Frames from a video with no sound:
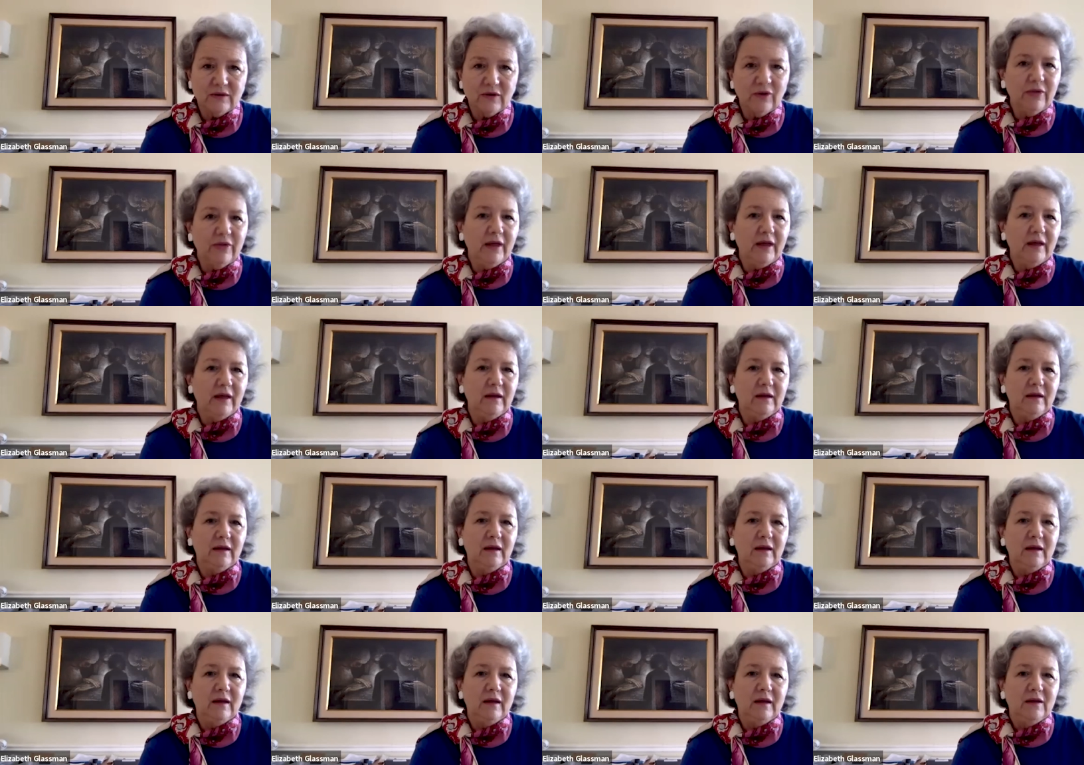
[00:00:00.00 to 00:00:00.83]
Do
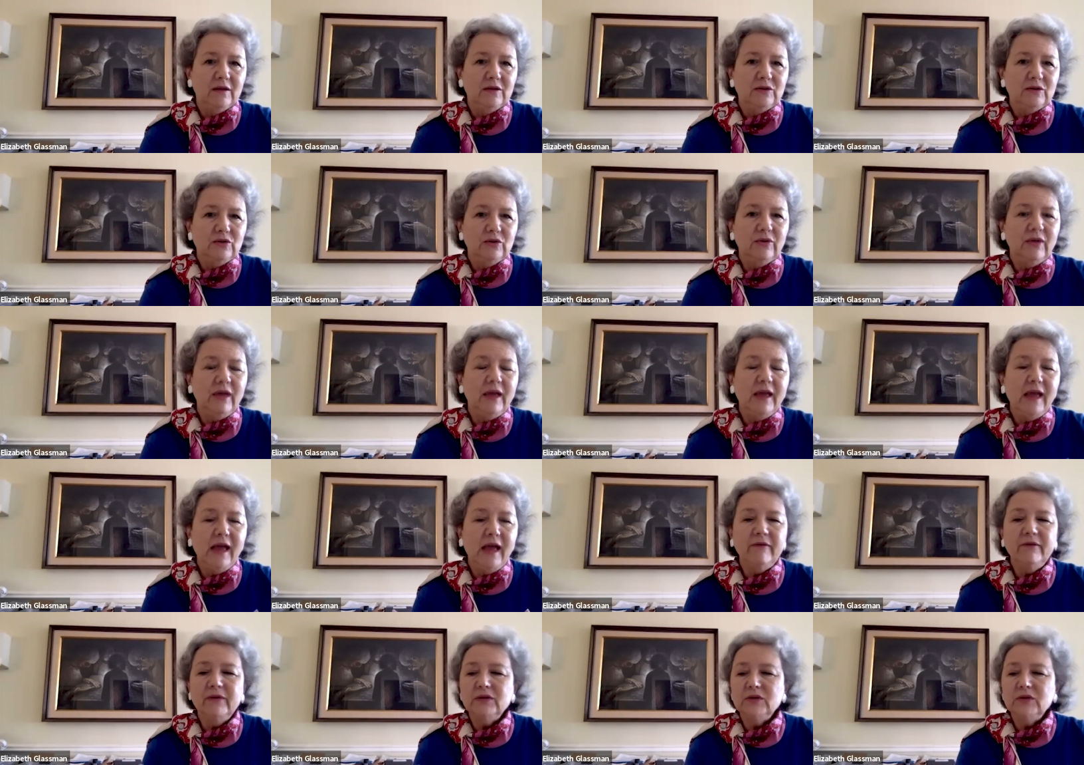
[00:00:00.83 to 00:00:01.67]
they
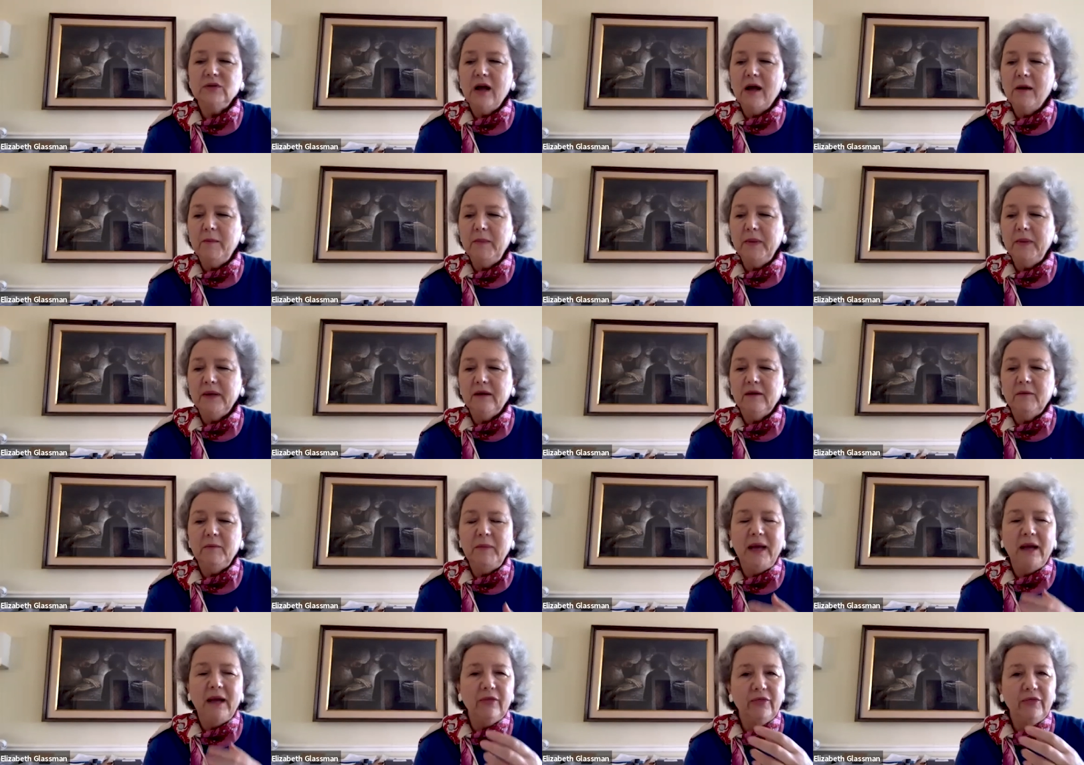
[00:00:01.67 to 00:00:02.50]
have a topic
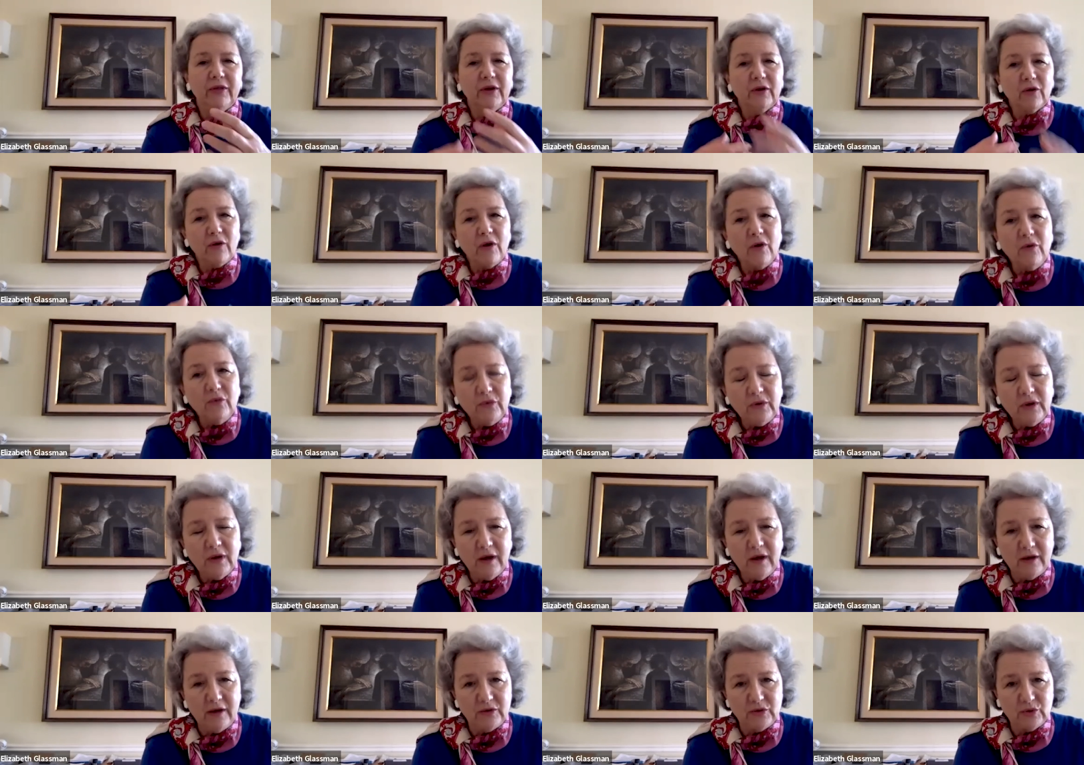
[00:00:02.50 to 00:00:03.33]
about their own
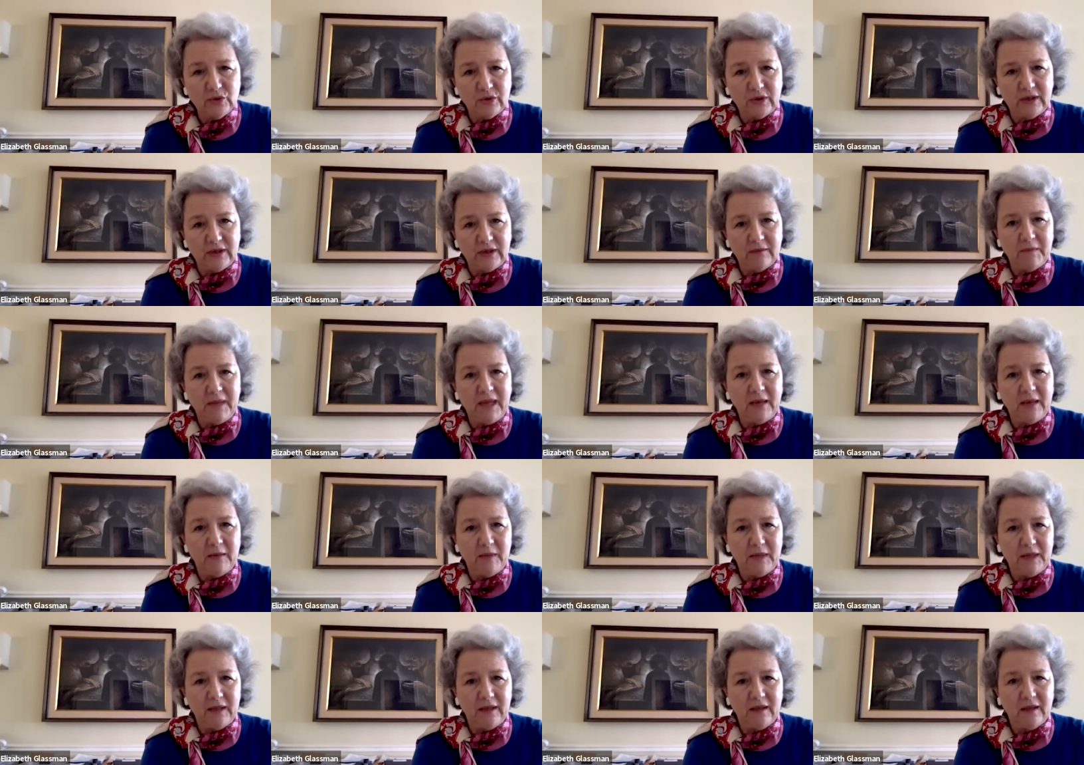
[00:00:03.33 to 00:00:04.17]
country,
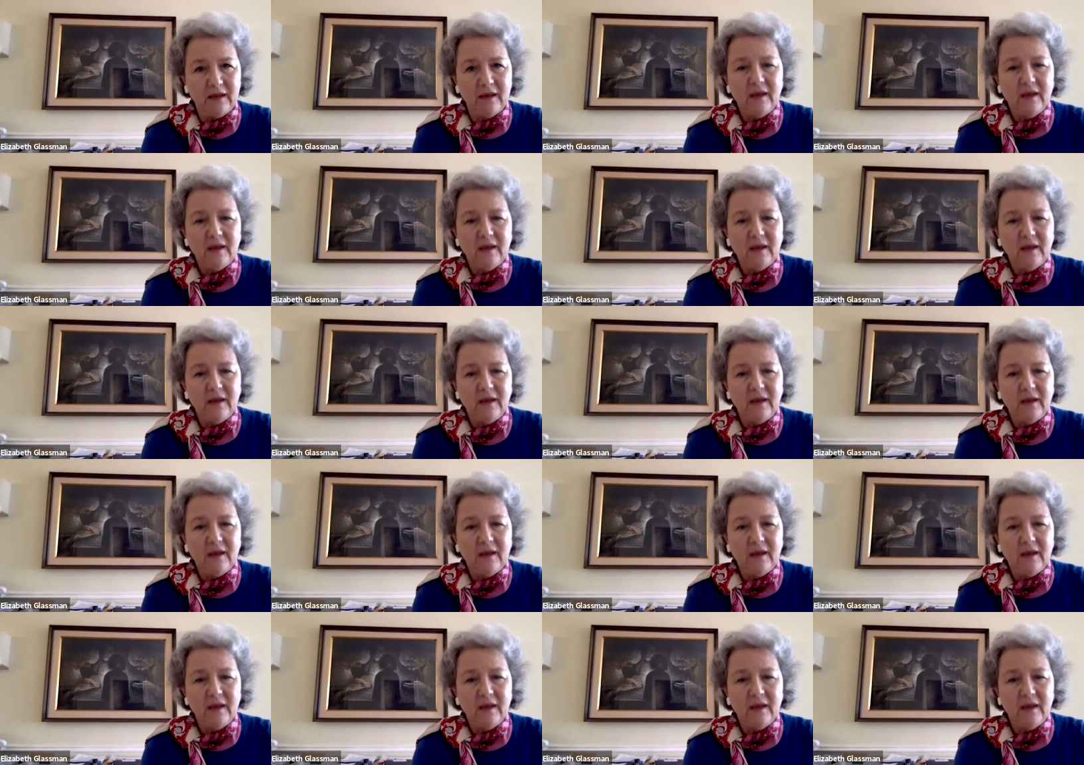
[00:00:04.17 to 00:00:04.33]
maybe?